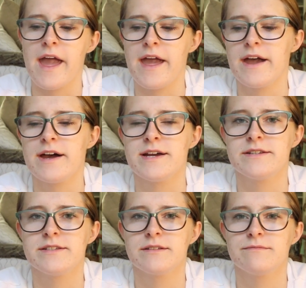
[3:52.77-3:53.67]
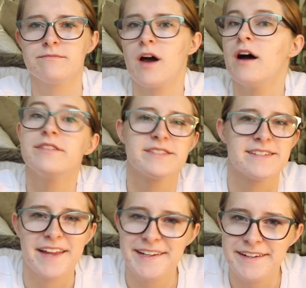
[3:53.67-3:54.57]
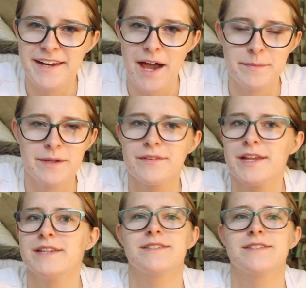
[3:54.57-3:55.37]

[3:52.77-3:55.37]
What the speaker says: And obviously that didn't happen.